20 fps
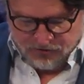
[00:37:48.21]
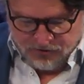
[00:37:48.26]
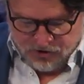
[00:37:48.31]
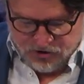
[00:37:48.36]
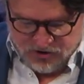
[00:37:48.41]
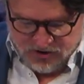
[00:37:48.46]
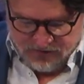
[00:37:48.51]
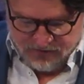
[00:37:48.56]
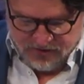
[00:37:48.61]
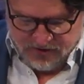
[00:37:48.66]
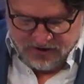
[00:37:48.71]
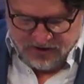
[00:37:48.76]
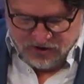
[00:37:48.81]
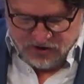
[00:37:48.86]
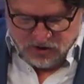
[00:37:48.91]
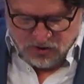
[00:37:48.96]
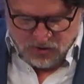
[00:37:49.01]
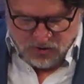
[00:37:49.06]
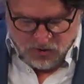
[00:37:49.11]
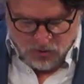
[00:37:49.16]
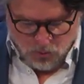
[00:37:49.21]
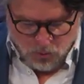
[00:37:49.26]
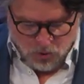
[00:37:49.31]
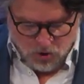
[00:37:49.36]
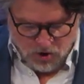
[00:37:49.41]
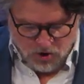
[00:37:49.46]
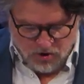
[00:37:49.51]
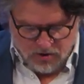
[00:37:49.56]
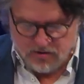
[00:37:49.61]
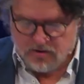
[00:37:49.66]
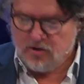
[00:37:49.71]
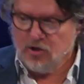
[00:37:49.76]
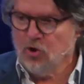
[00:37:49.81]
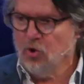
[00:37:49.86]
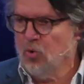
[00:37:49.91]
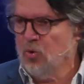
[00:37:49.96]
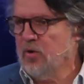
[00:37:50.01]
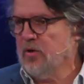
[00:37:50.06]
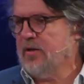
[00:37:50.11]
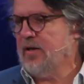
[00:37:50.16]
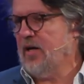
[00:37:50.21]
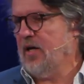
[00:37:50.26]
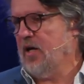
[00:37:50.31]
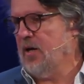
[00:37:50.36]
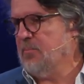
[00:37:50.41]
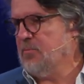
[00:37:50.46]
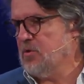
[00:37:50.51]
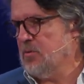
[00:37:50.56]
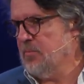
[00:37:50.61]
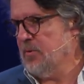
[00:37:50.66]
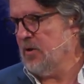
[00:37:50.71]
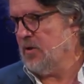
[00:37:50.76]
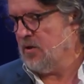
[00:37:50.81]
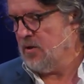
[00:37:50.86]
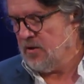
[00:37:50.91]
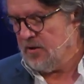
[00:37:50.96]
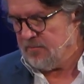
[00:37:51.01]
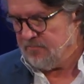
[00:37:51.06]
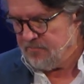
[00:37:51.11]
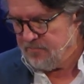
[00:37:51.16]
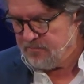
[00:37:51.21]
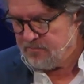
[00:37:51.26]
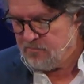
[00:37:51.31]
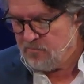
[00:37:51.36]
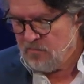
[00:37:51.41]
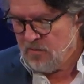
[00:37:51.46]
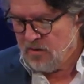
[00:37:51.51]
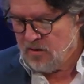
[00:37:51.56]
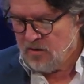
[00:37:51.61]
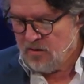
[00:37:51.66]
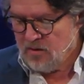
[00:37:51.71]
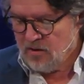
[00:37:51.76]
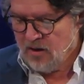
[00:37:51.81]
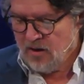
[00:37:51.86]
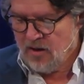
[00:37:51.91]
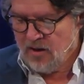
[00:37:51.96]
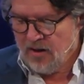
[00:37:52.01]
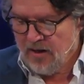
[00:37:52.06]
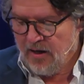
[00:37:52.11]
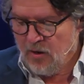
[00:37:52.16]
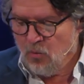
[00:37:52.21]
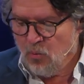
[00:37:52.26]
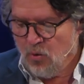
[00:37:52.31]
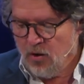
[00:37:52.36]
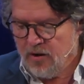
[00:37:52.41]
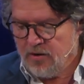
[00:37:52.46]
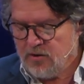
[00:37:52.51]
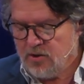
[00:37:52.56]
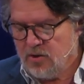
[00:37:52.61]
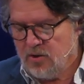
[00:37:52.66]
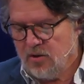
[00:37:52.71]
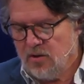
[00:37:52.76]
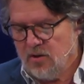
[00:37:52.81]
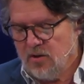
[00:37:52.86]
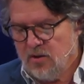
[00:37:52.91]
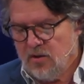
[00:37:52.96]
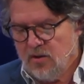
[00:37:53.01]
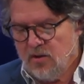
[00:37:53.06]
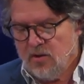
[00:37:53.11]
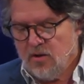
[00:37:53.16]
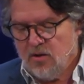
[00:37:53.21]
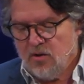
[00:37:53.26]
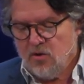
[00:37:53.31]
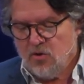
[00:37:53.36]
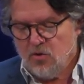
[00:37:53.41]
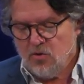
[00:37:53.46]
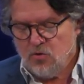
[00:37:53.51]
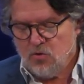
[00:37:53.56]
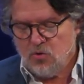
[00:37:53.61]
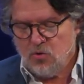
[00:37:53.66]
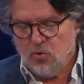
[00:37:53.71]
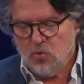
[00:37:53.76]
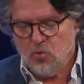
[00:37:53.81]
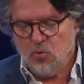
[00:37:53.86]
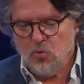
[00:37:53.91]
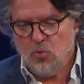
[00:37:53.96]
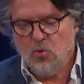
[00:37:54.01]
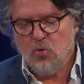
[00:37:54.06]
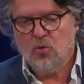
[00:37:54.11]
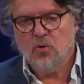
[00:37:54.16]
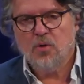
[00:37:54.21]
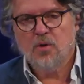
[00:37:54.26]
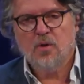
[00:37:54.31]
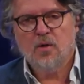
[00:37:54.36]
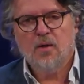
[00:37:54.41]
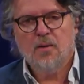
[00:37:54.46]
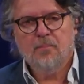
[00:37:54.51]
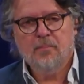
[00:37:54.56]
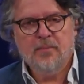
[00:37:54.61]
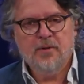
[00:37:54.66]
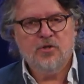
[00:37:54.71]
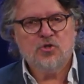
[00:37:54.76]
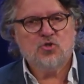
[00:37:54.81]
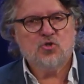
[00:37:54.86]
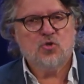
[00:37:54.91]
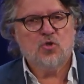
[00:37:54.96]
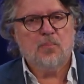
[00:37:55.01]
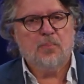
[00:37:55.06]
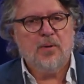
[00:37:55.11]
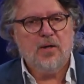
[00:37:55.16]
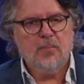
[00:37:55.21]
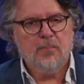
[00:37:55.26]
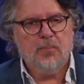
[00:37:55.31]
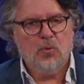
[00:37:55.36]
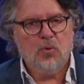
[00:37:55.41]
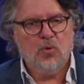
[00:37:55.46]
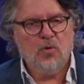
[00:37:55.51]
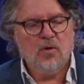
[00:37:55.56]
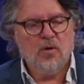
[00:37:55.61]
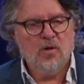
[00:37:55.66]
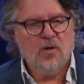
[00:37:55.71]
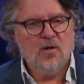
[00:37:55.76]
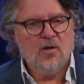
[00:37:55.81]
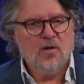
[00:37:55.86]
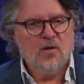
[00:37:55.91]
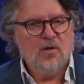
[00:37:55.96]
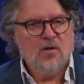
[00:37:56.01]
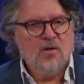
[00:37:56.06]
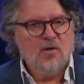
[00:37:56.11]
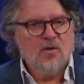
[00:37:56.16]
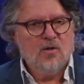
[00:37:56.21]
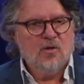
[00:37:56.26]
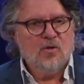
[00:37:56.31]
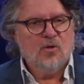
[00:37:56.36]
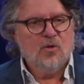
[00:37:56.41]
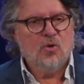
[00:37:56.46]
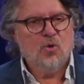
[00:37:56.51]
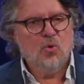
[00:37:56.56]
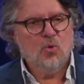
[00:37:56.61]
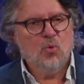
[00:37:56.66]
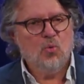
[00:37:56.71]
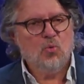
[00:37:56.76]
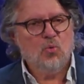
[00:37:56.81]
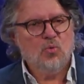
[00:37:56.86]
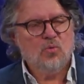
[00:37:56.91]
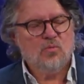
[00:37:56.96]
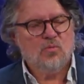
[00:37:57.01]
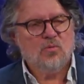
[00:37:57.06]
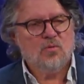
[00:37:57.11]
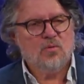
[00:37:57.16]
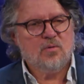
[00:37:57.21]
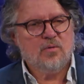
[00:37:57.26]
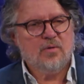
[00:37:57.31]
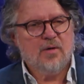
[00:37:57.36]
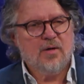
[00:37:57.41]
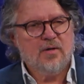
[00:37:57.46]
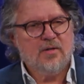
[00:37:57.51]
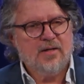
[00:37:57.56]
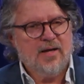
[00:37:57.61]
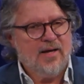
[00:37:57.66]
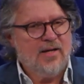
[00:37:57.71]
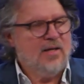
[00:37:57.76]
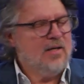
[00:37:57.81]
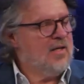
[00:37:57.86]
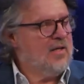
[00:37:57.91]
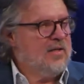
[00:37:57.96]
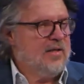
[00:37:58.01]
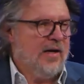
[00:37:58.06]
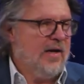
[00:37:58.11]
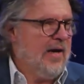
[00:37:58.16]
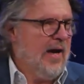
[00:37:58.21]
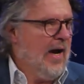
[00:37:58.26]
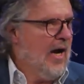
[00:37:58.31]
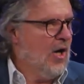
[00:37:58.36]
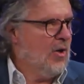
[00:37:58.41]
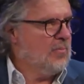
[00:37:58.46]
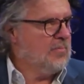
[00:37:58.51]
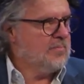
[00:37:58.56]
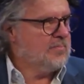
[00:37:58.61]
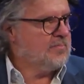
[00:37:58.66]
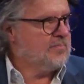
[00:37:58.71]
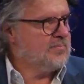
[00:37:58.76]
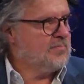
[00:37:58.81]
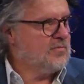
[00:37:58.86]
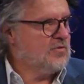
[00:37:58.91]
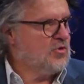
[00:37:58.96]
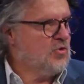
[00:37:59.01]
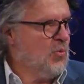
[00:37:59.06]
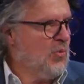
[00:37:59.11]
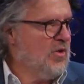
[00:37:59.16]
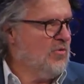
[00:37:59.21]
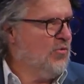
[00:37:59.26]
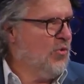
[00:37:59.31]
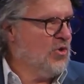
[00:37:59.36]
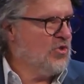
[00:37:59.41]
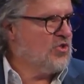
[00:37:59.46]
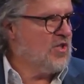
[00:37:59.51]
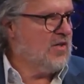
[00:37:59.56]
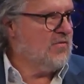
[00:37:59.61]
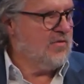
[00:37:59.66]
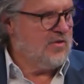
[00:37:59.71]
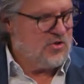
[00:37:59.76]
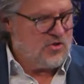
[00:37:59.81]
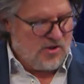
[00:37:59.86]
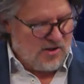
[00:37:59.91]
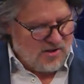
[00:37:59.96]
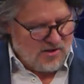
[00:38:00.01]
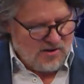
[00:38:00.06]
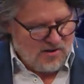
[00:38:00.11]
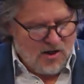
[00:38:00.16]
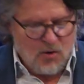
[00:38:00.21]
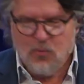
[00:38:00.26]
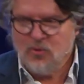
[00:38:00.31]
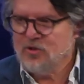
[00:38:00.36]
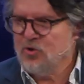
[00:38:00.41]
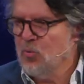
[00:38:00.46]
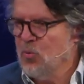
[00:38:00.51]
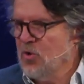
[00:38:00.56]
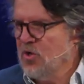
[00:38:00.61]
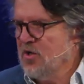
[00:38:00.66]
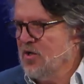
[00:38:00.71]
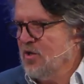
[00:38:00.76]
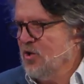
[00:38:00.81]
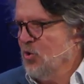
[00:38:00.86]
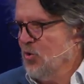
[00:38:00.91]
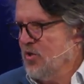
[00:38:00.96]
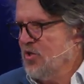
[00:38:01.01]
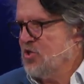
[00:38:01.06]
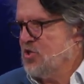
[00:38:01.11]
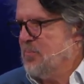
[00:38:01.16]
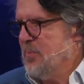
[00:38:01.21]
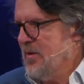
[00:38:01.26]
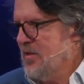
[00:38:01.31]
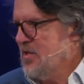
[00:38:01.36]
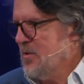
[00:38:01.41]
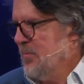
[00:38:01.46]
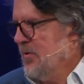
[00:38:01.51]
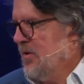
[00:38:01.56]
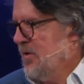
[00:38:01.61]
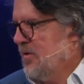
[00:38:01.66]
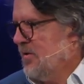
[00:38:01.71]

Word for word: Verse 11, and the word of the Lord came to me. I want to minister to people who day in and day out, 24 7, say, I want the word of the Lord to speak to me.